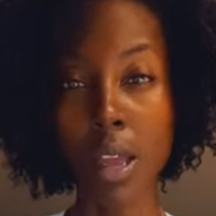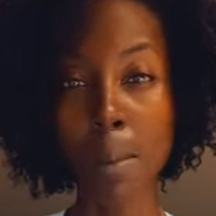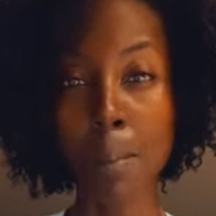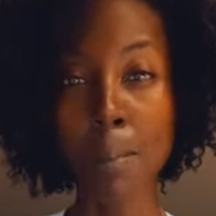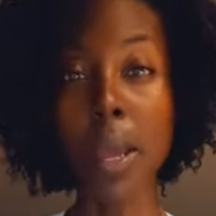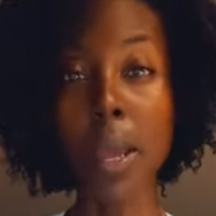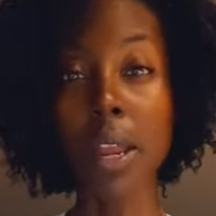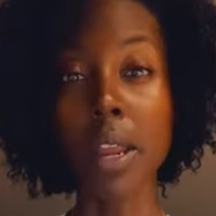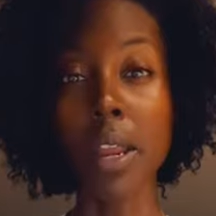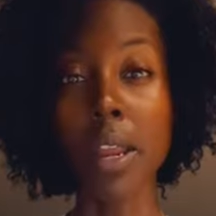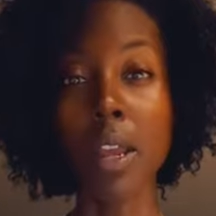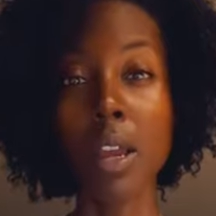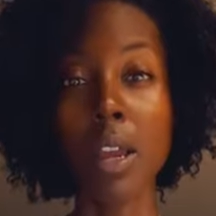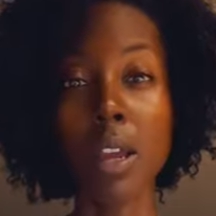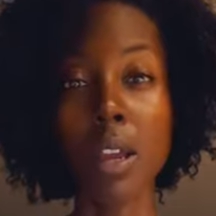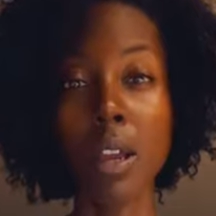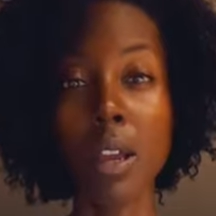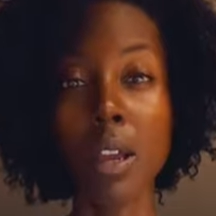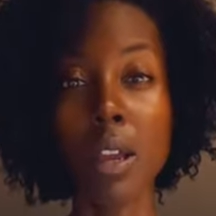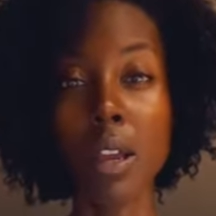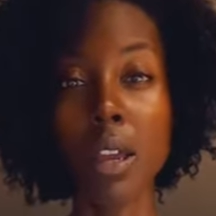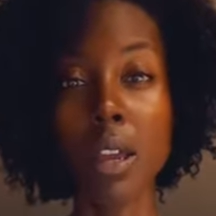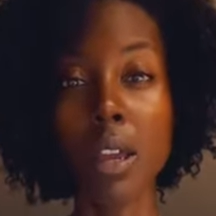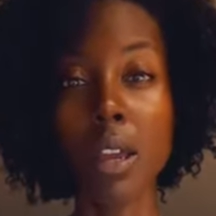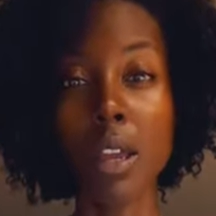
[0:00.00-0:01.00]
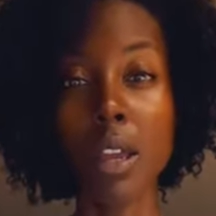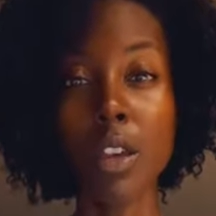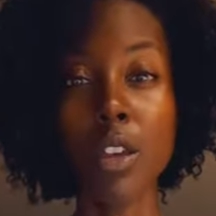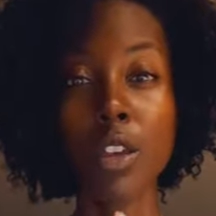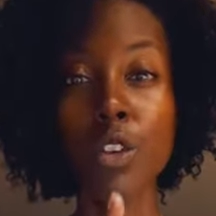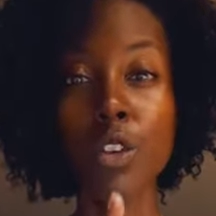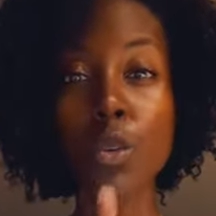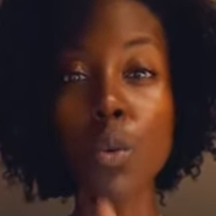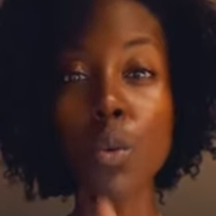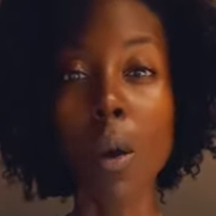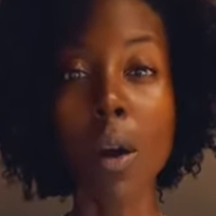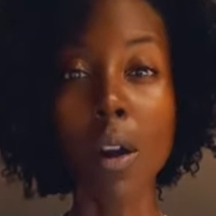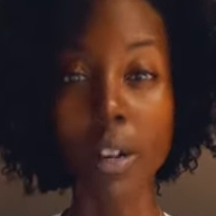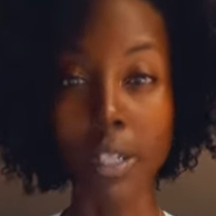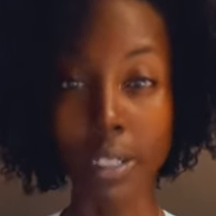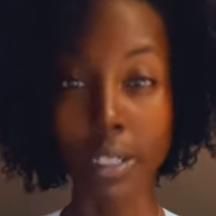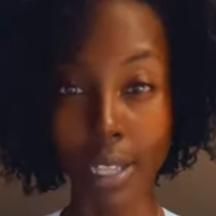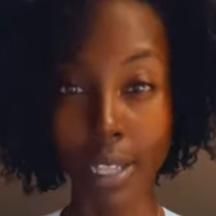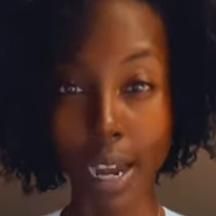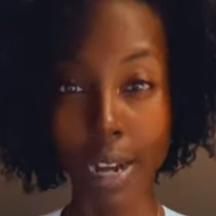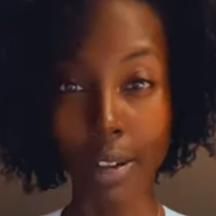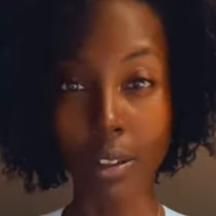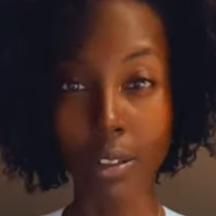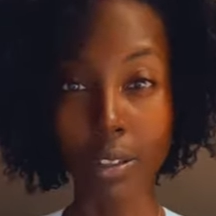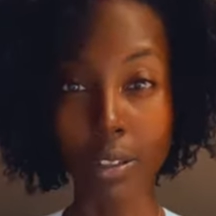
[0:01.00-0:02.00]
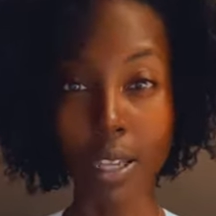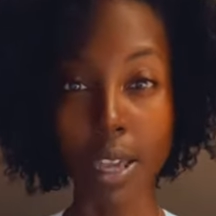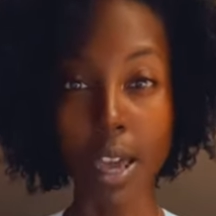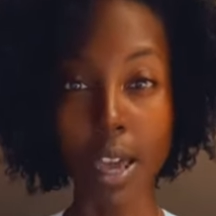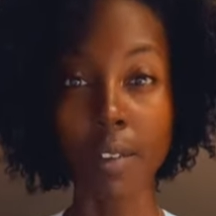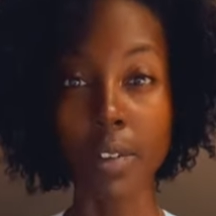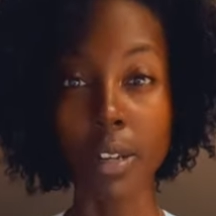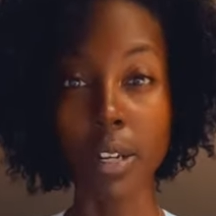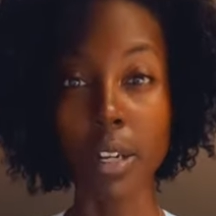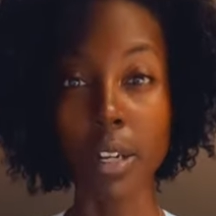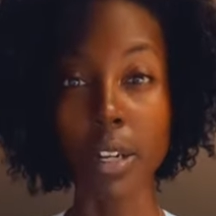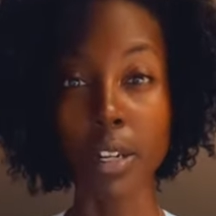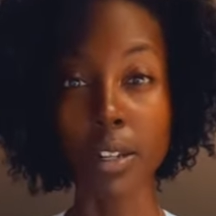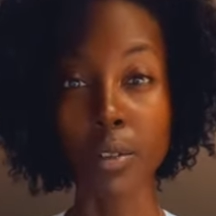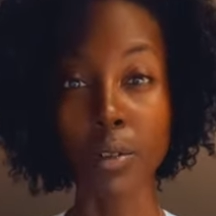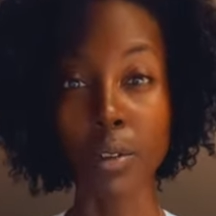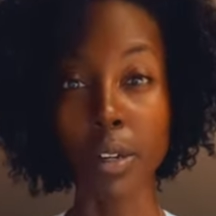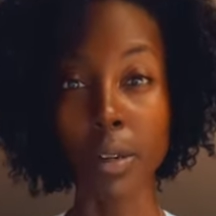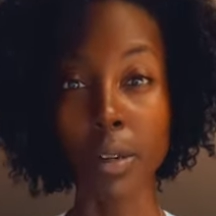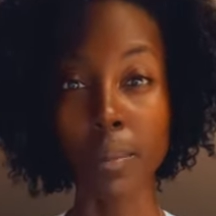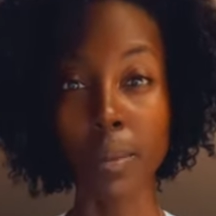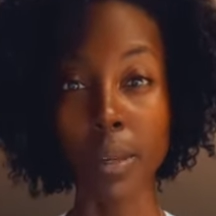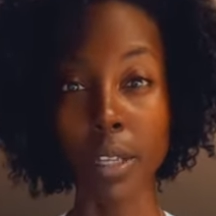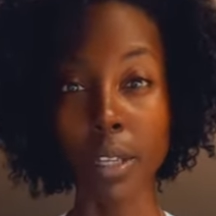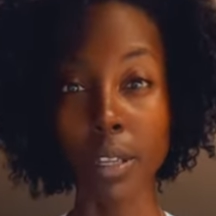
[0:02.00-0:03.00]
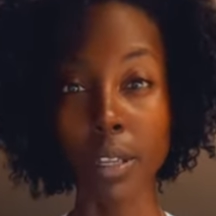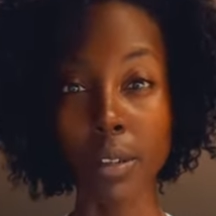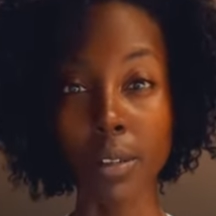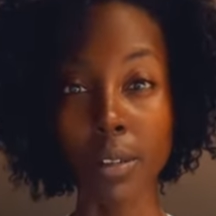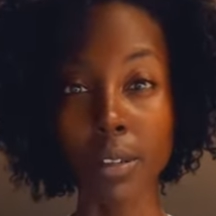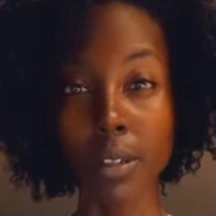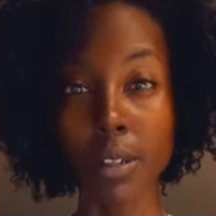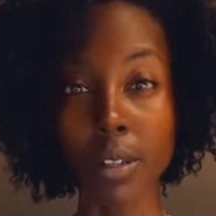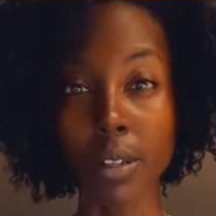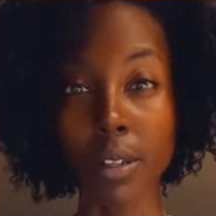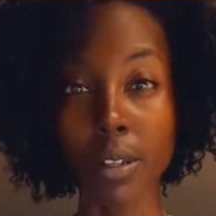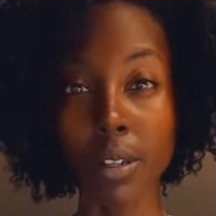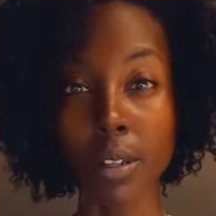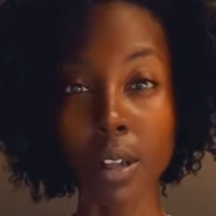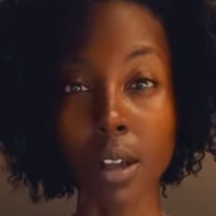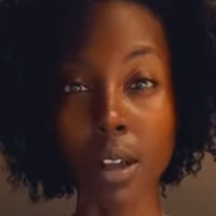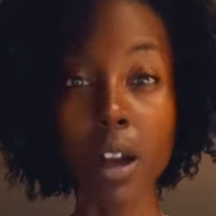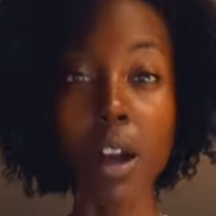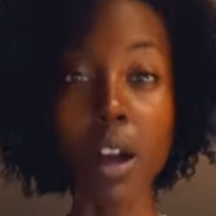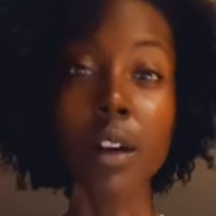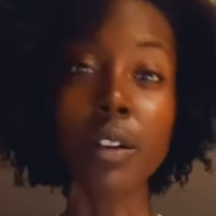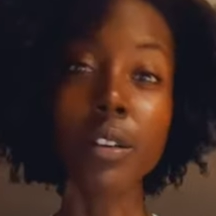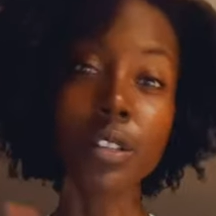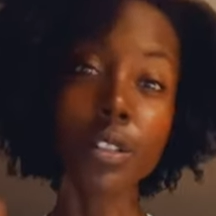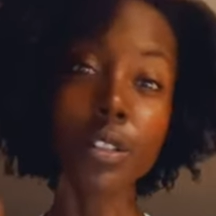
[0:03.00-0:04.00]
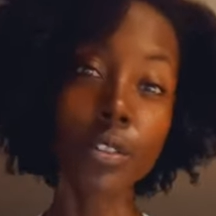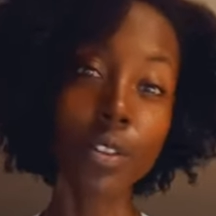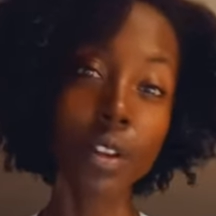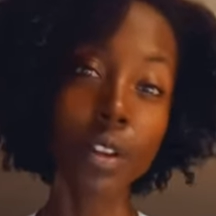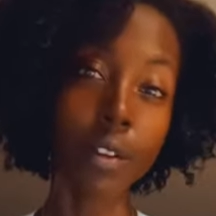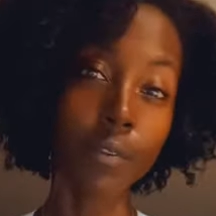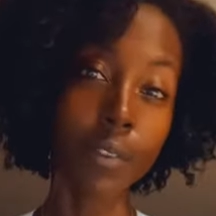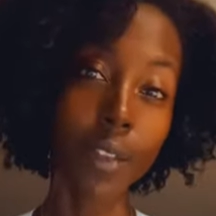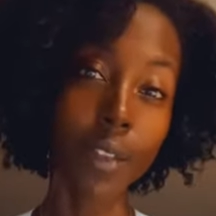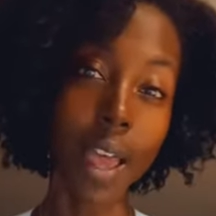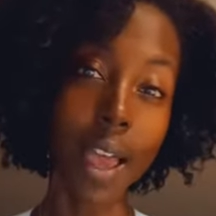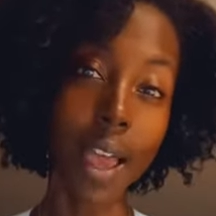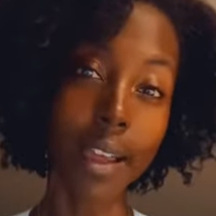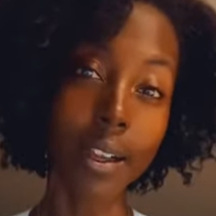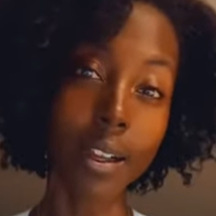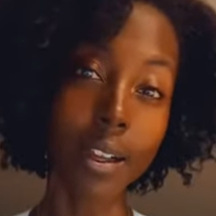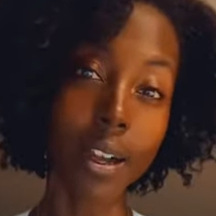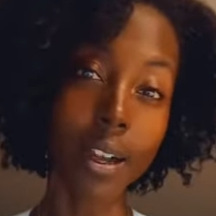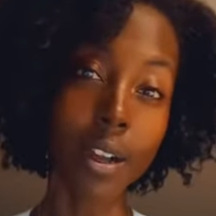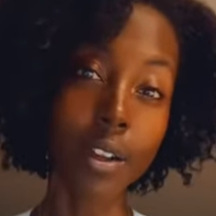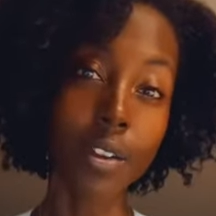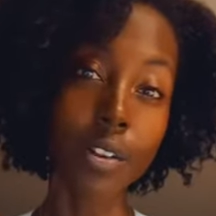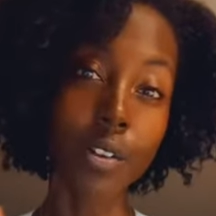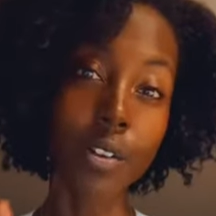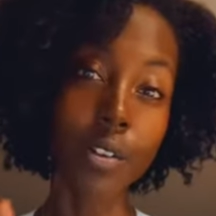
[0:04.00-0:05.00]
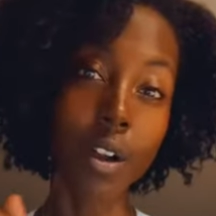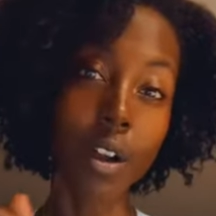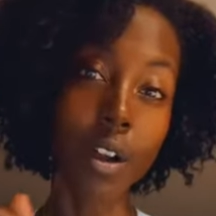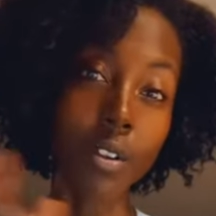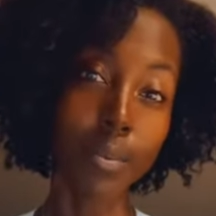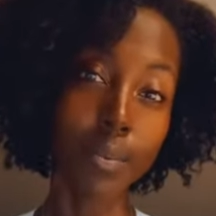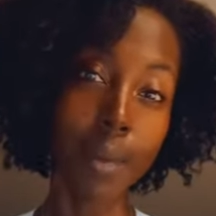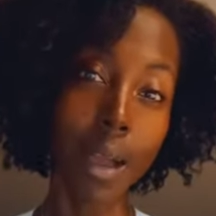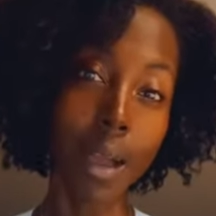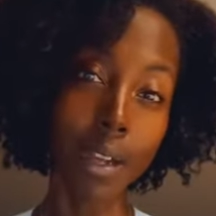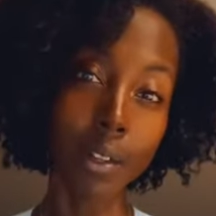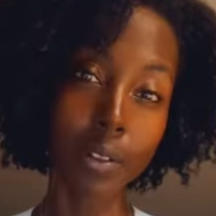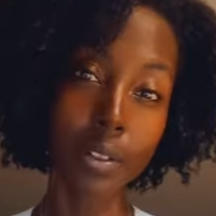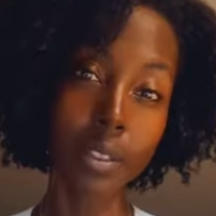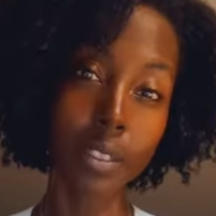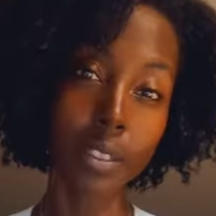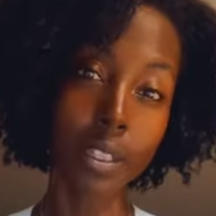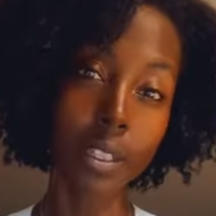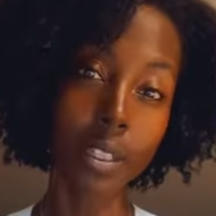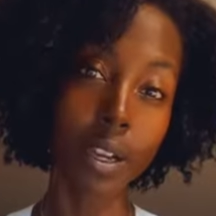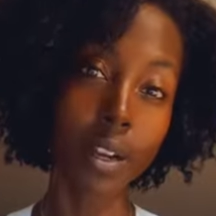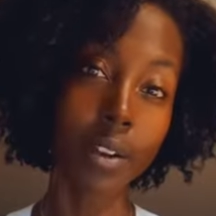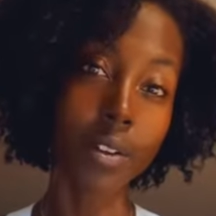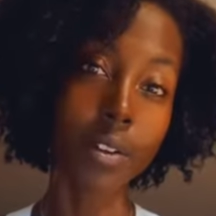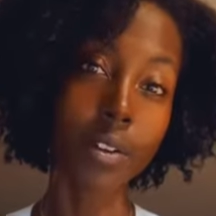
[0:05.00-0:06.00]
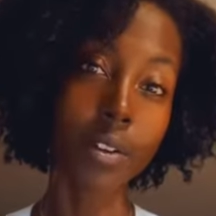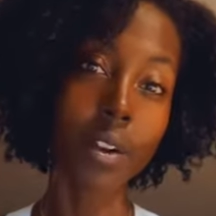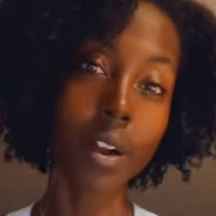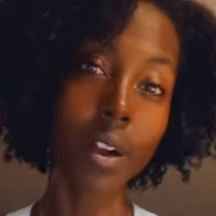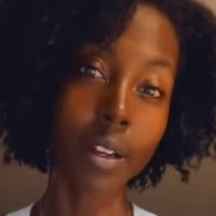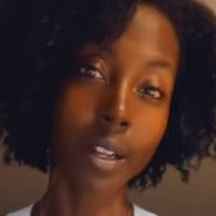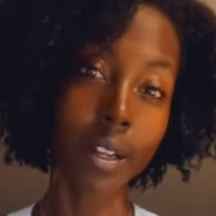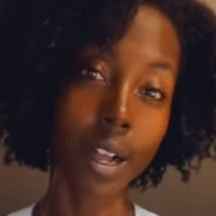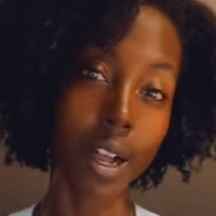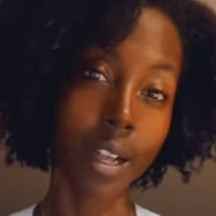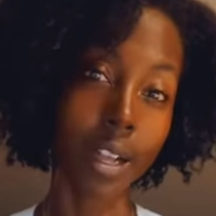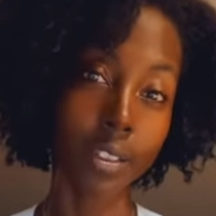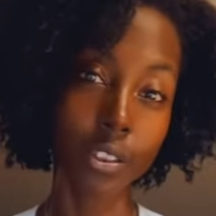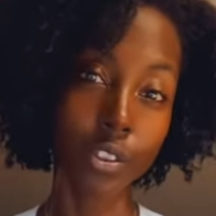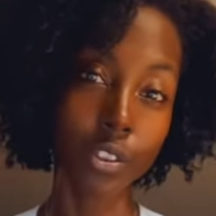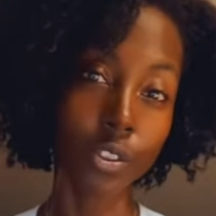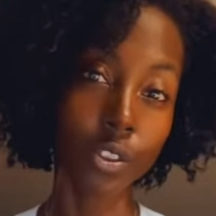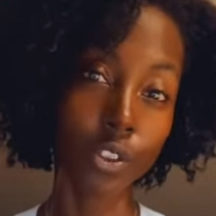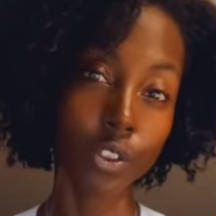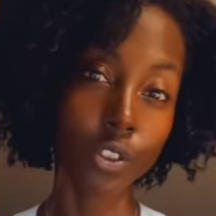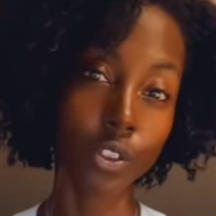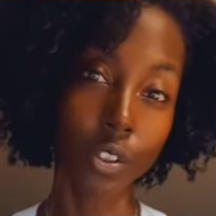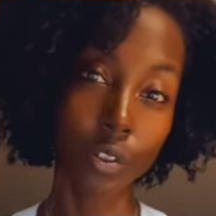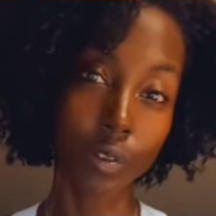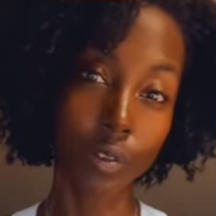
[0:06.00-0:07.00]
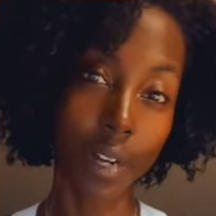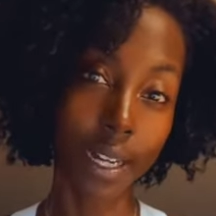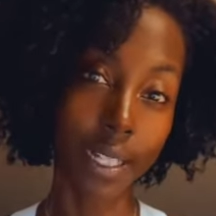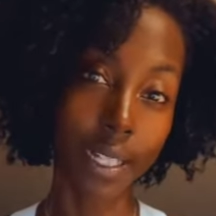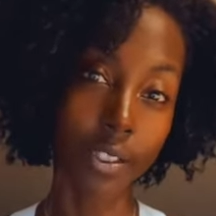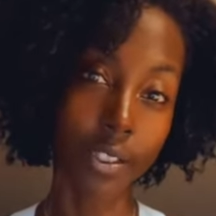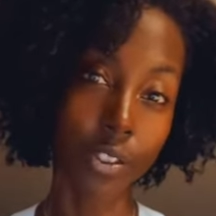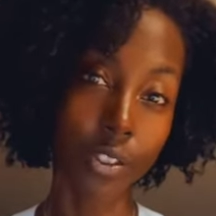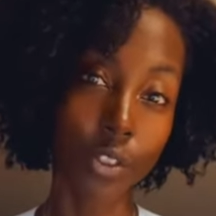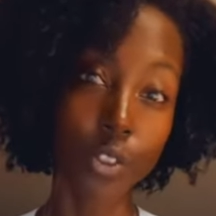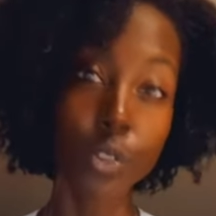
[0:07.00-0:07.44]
But you are entitled to have an ignorant opinion under our flag, under our democracy, under our constitutional rights.